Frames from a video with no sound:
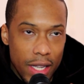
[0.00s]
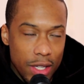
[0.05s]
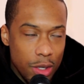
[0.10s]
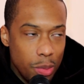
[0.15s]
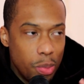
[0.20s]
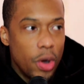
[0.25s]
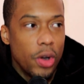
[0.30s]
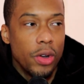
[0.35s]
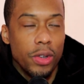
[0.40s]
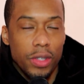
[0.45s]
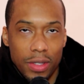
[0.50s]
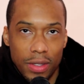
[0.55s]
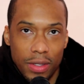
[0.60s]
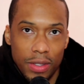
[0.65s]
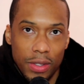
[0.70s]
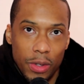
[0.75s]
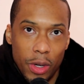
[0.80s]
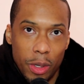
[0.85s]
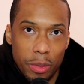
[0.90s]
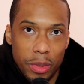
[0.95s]
as a
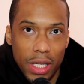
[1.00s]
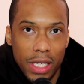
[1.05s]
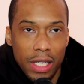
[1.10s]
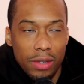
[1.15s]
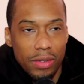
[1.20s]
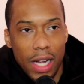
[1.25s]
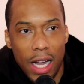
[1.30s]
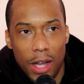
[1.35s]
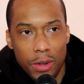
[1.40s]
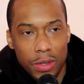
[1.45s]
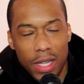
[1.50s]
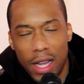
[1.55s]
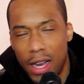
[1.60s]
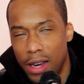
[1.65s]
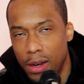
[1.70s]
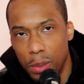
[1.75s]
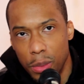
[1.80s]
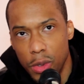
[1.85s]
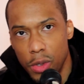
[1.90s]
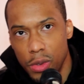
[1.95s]
person, you know what I'm saying, even
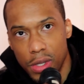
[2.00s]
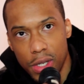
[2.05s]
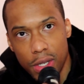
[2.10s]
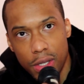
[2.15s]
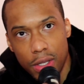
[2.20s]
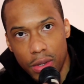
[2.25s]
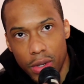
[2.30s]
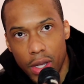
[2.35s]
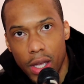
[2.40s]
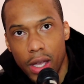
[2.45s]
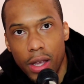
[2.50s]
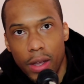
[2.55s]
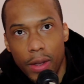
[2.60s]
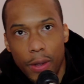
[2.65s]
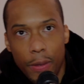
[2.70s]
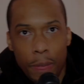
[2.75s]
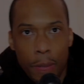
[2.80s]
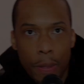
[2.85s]
outside of the music. So yeah.